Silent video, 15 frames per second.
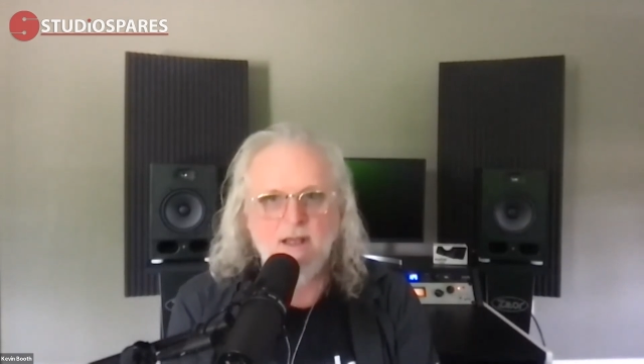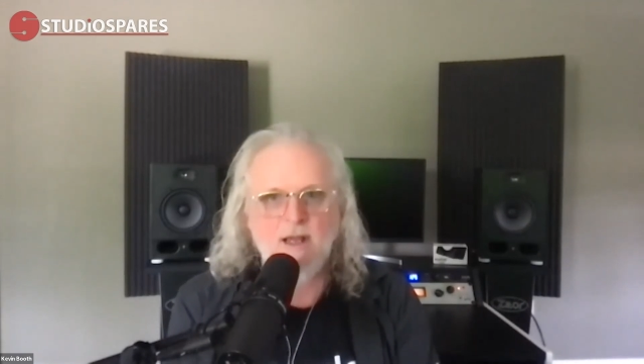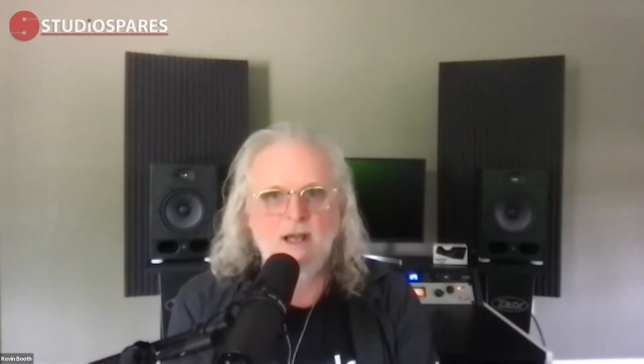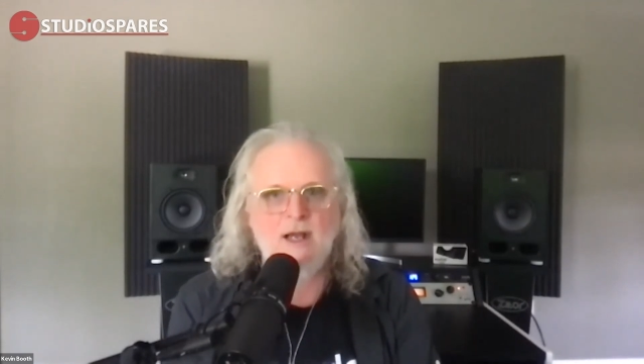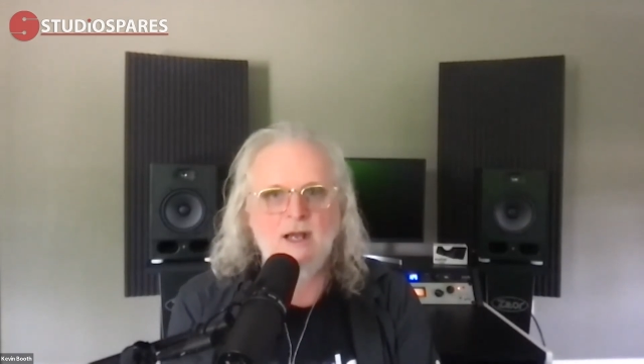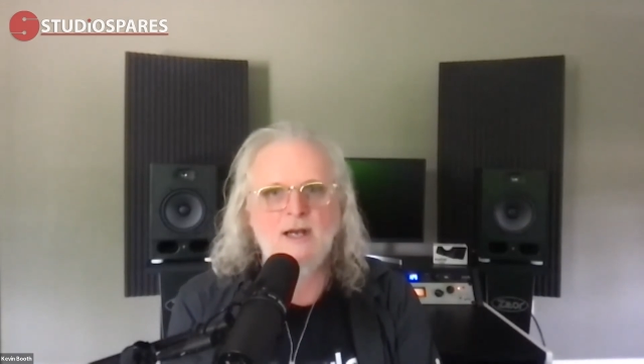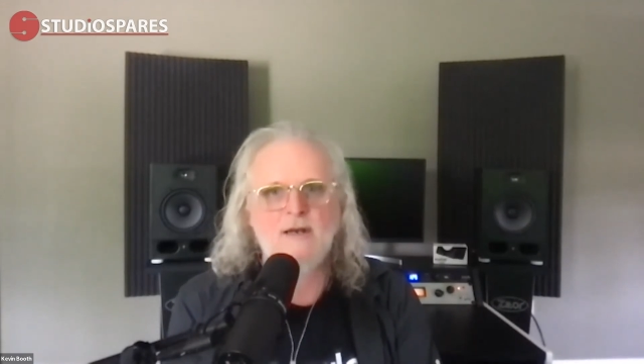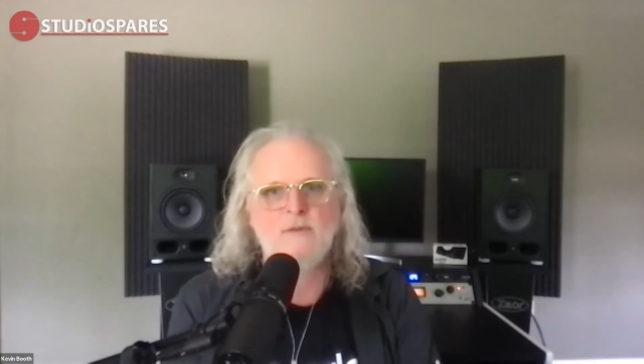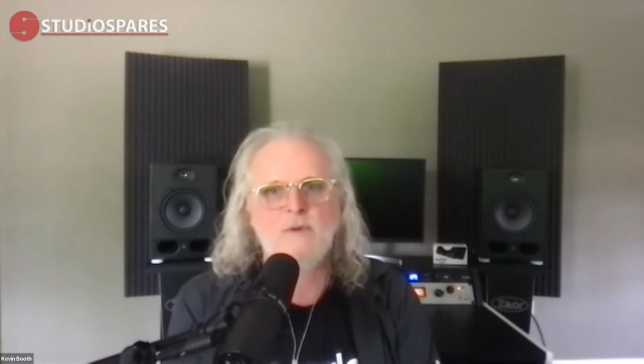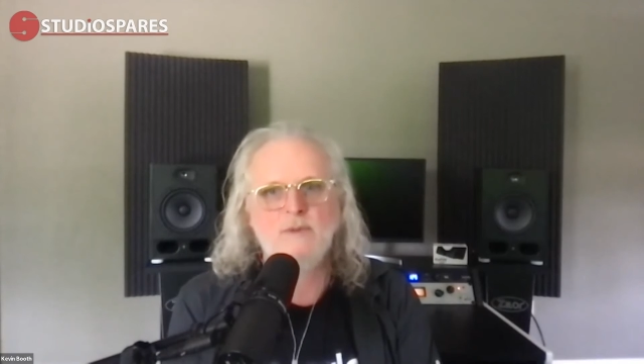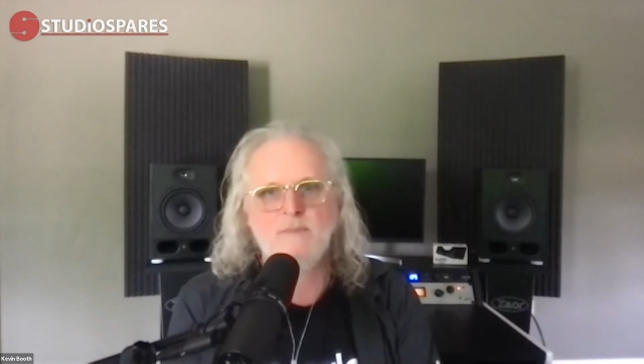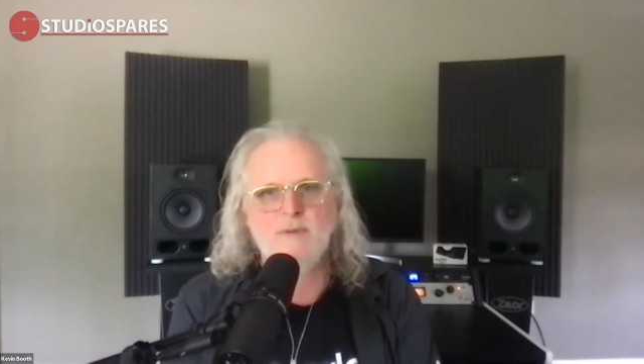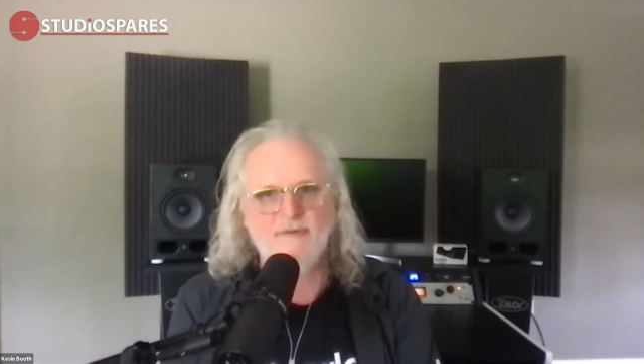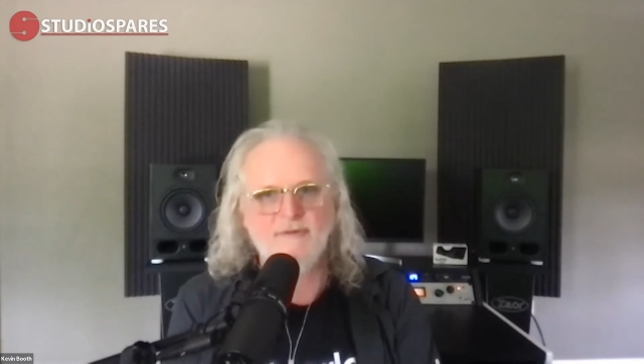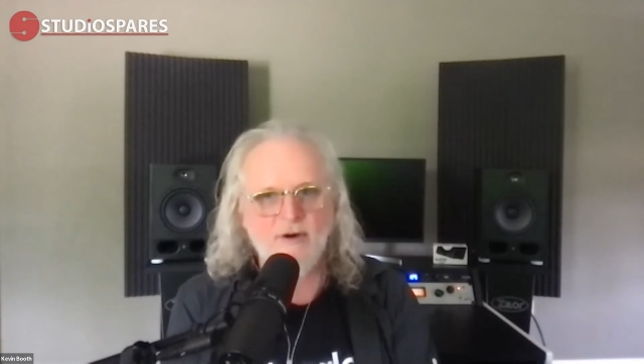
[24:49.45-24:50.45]

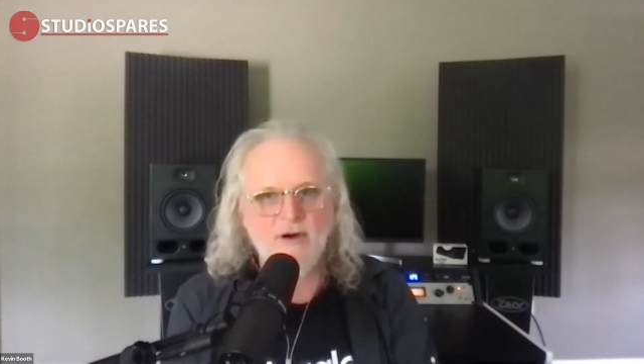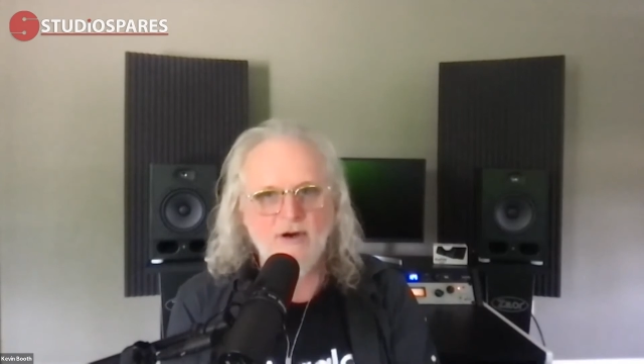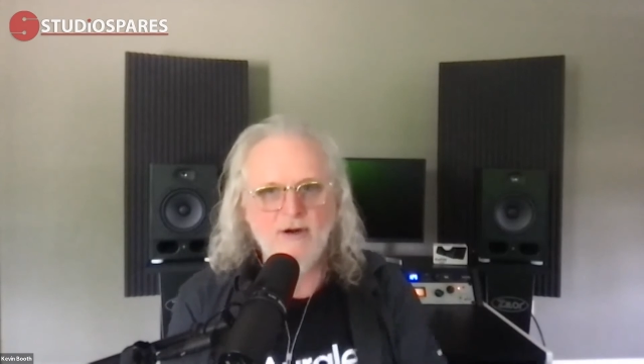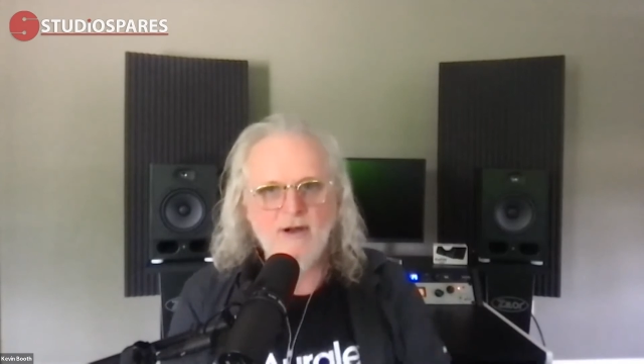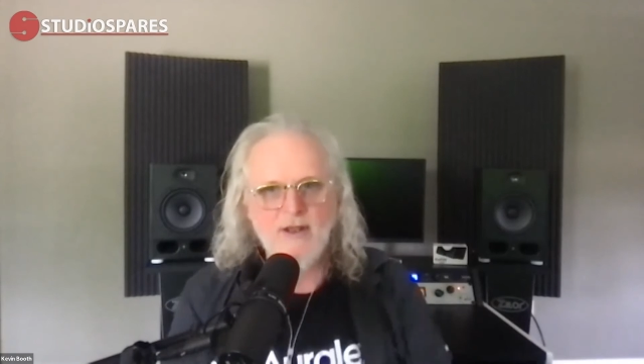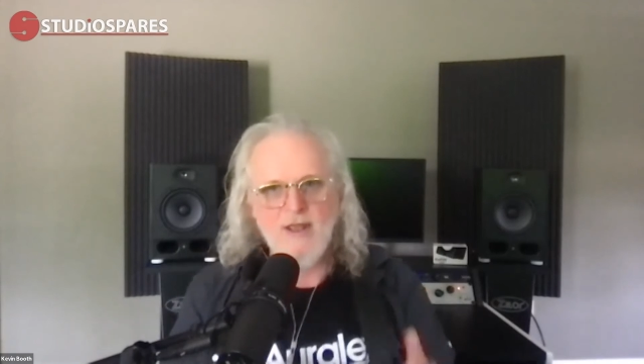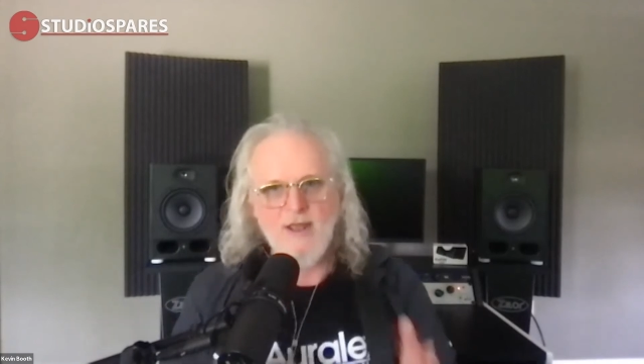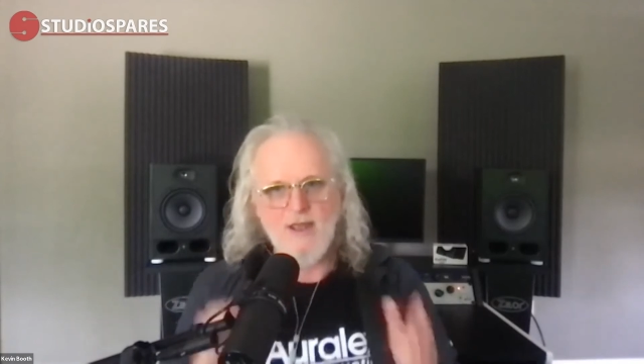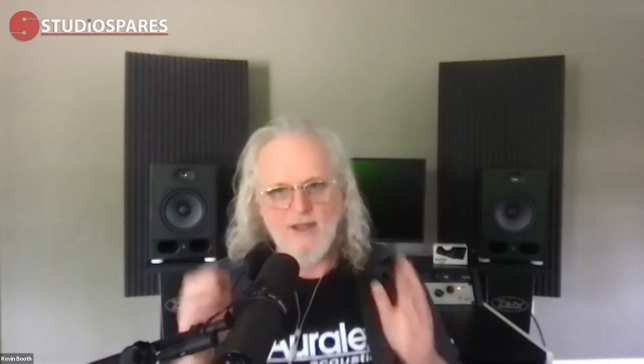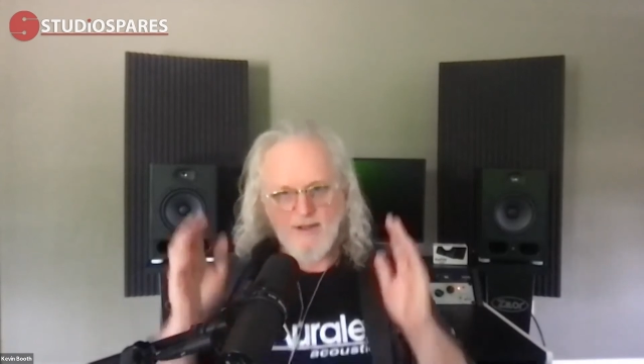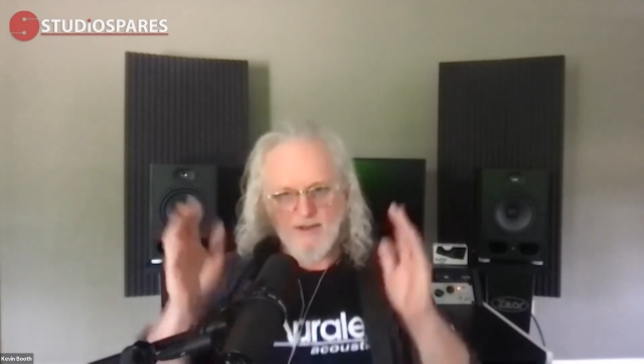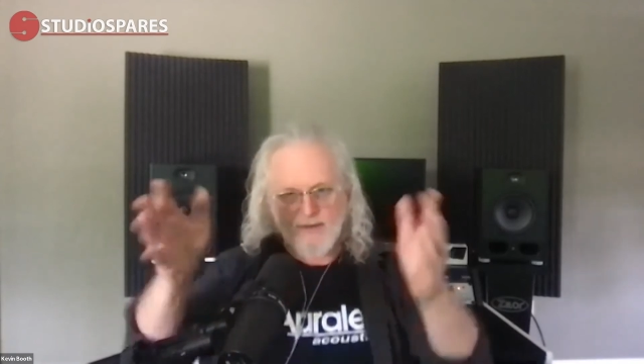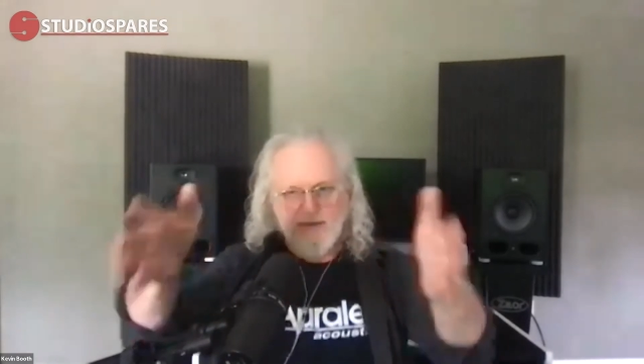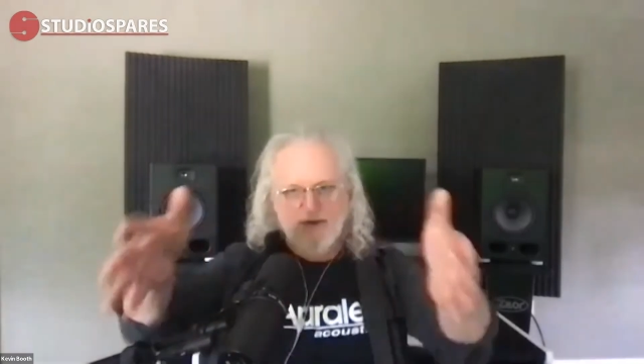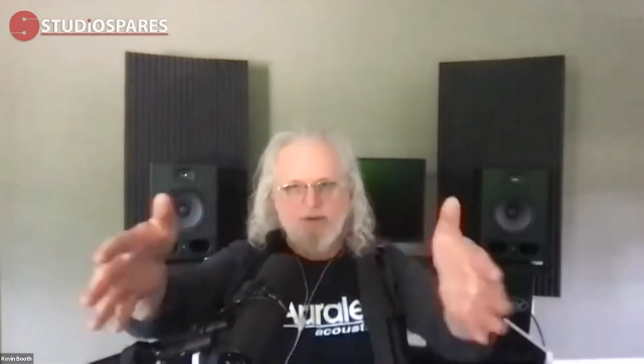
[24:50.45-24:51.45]
We prefer
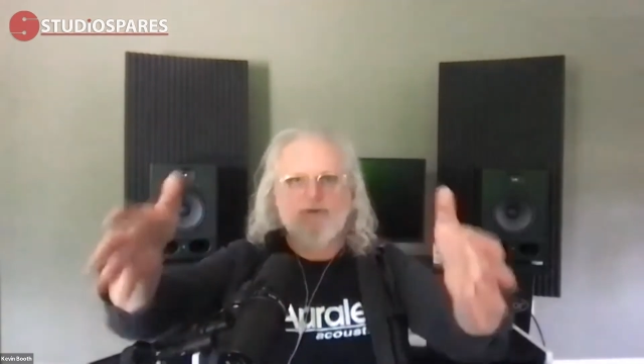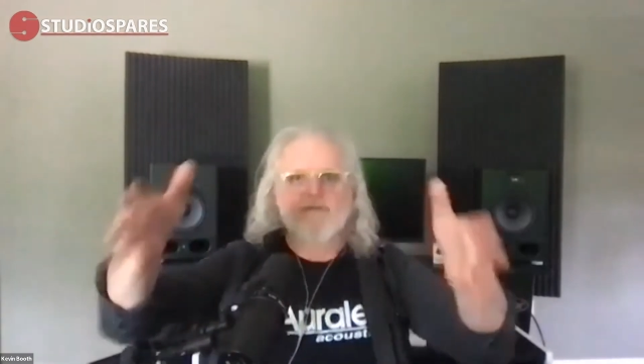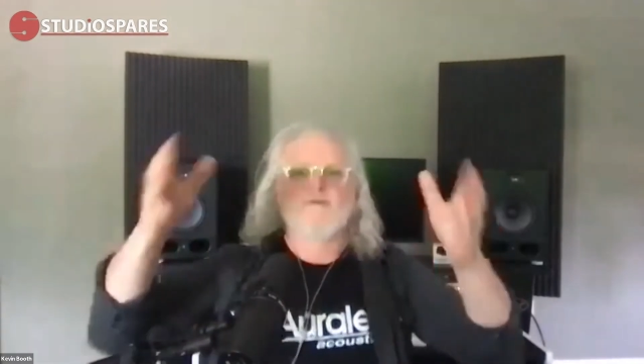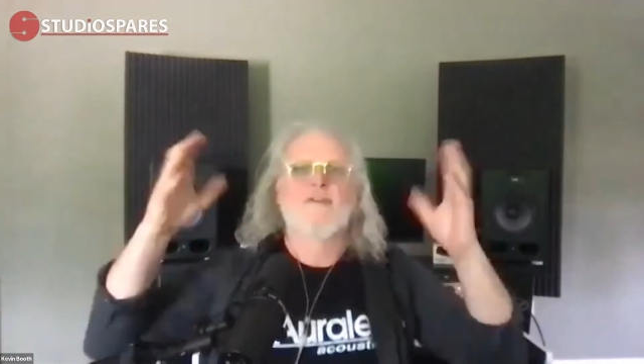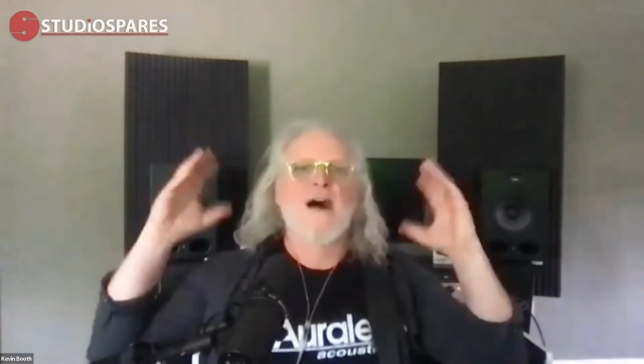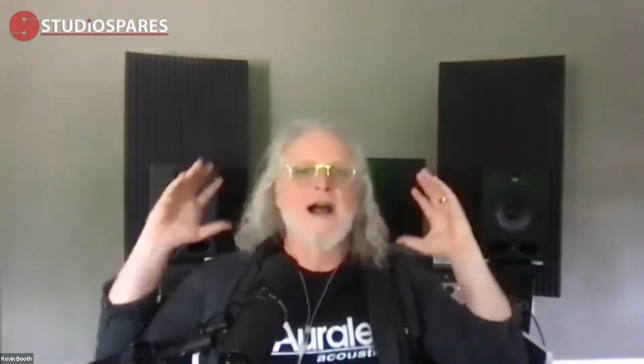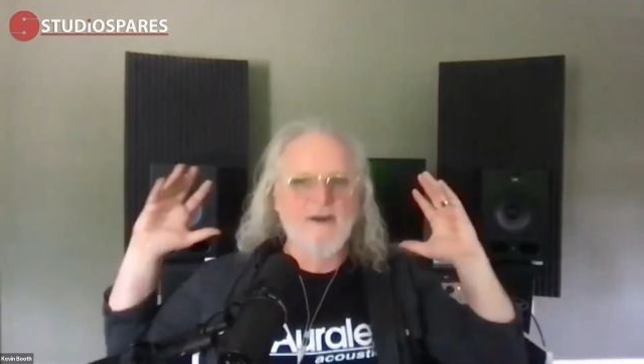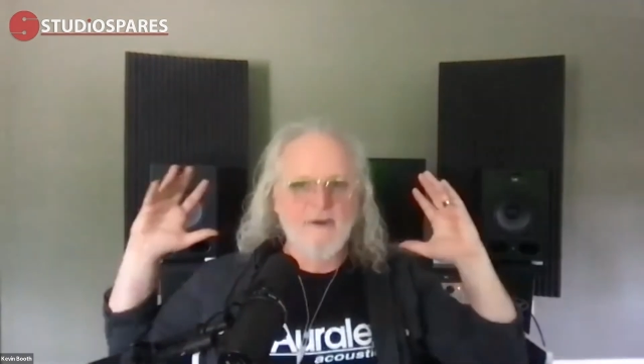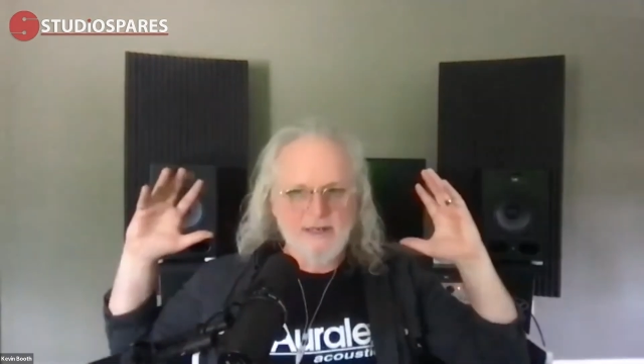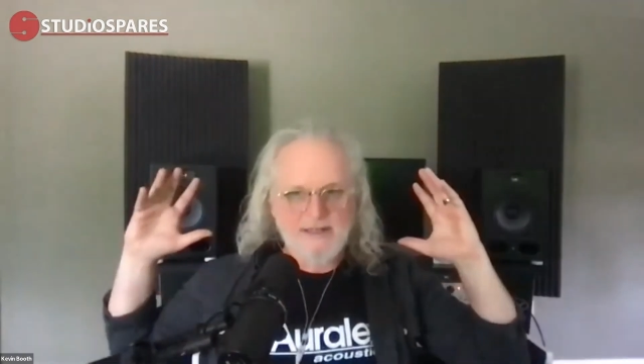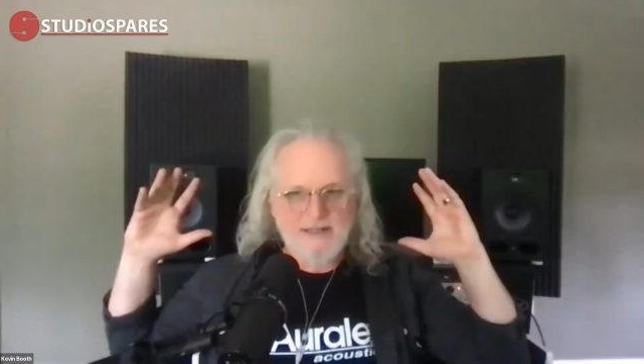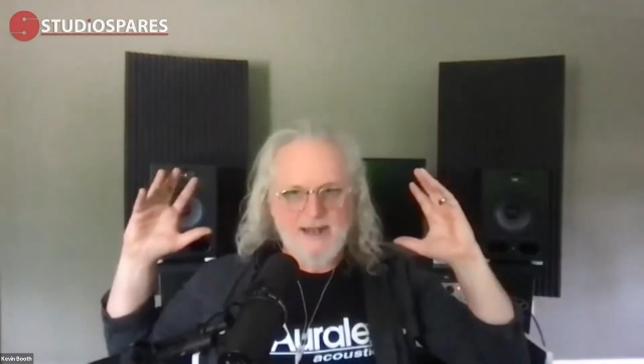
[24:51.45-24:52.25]
firing